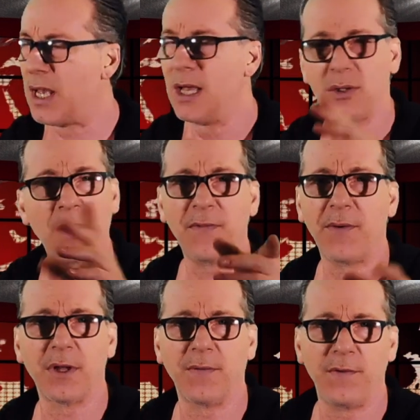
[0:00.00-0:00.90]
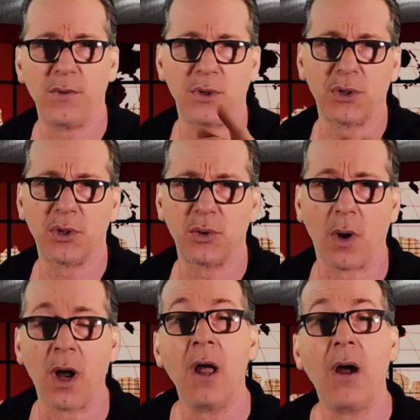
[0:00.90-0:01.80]
So I'm very confused, just as you
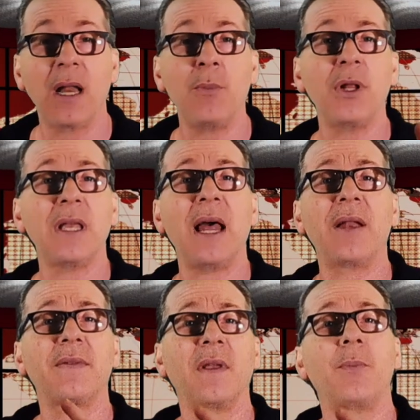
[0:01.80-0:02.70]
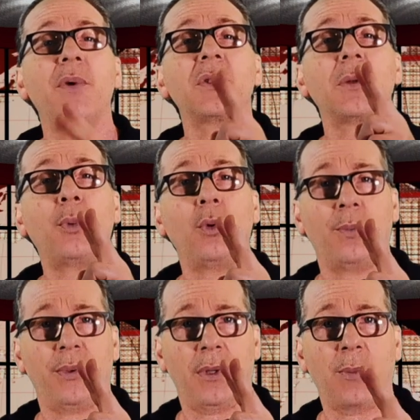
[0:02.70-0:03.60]
are. All right, I'm going to get out of here, take a piss and a poop.
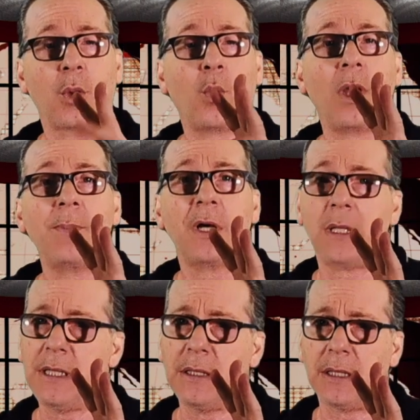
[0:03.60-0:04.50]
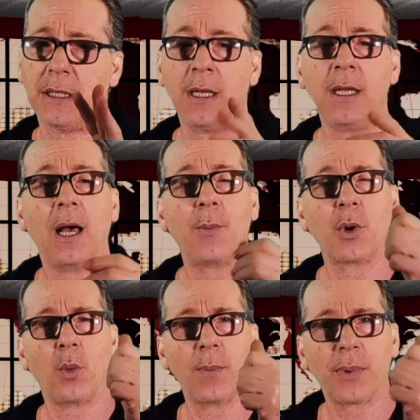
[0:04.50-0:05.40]
I'm going to wipe cleanly. I'm going
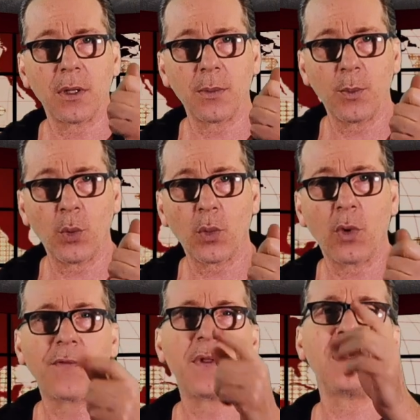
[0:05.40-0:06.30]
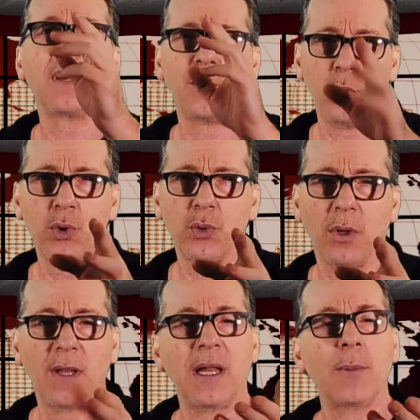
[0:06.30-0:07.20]
to wipe a little bit more often than
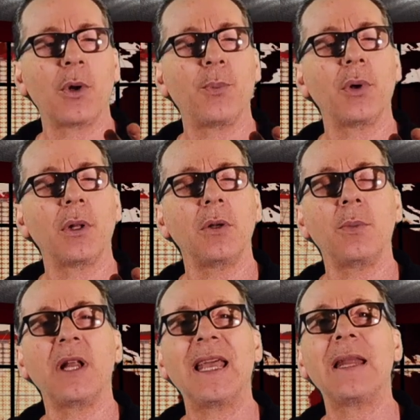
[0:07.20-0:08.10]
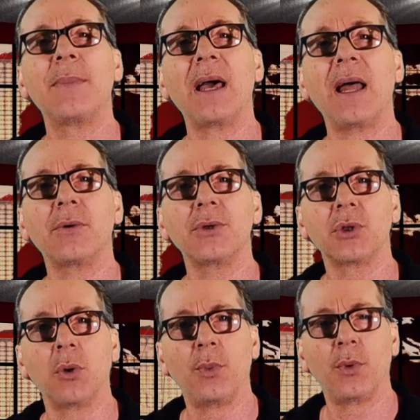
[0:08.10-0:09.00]
usual. And then I'm going to put a little bit of antibiotical
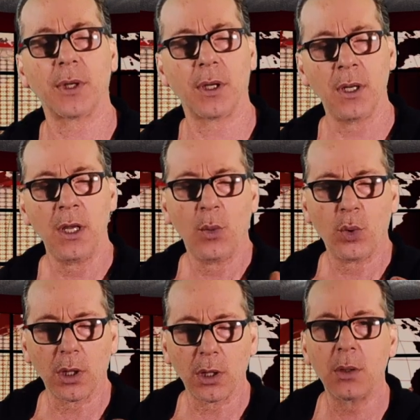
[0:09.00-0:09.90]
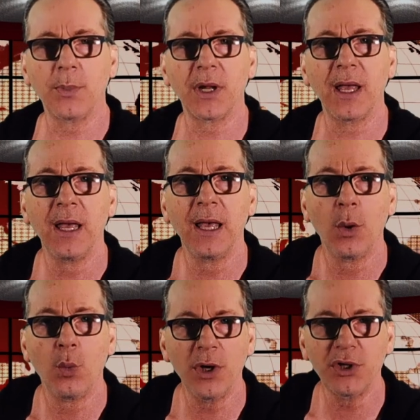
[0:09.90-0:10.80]
soap on there with a little bit of
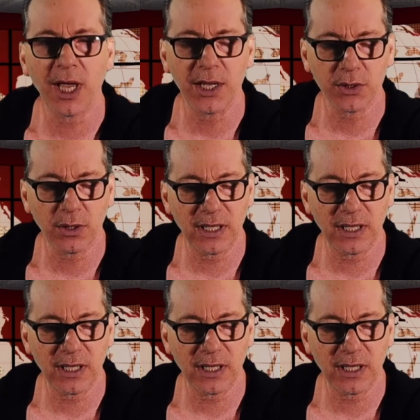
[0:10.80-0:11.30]
witch hazel.